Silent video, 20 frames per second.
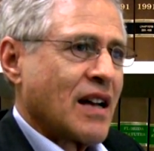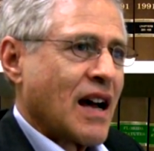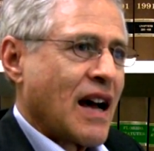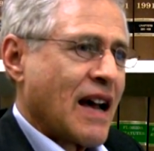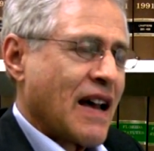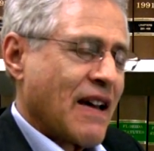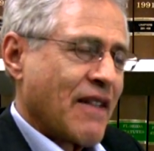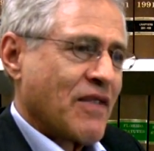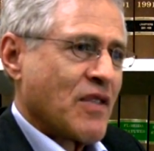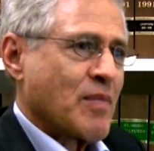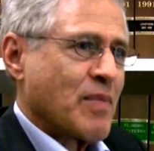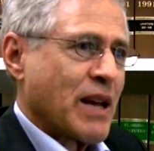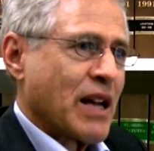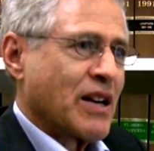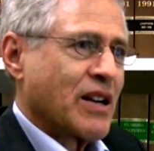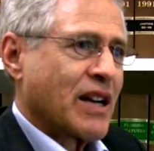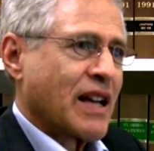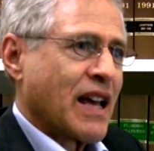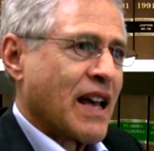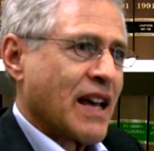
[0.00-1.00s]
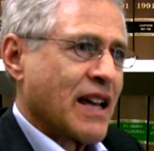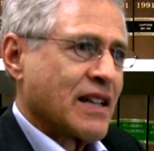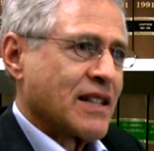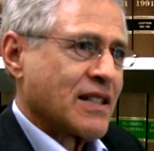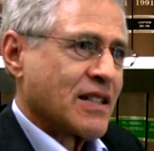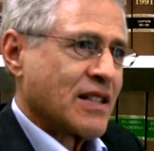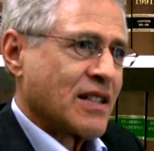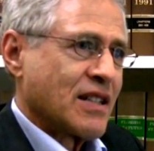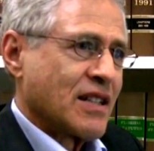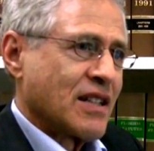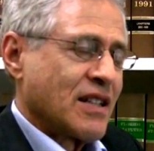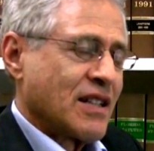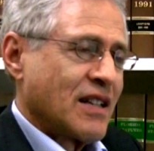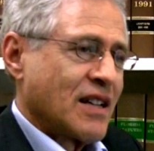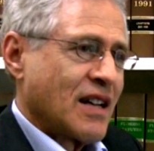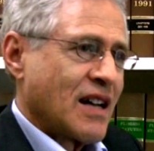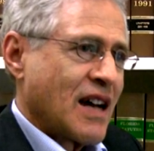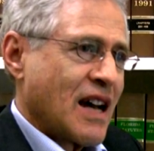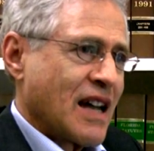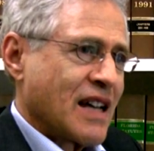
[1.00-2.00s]
I have the better case,
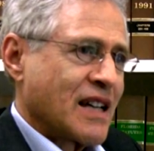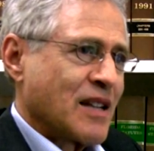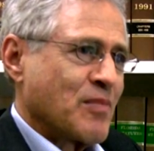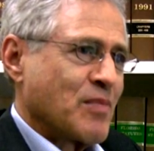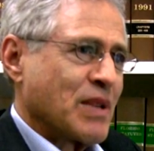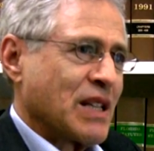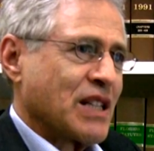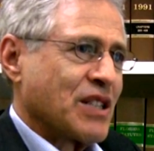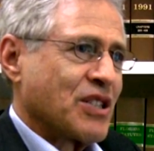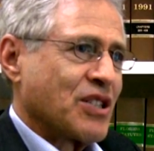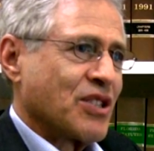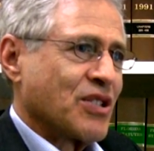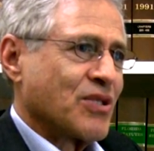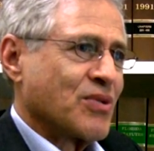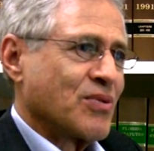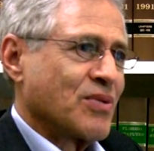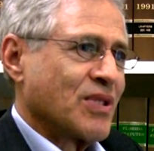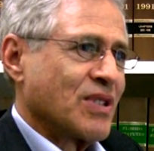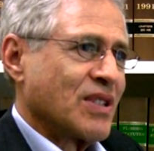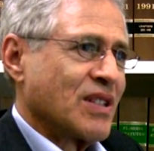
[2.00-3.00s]
I can beat you,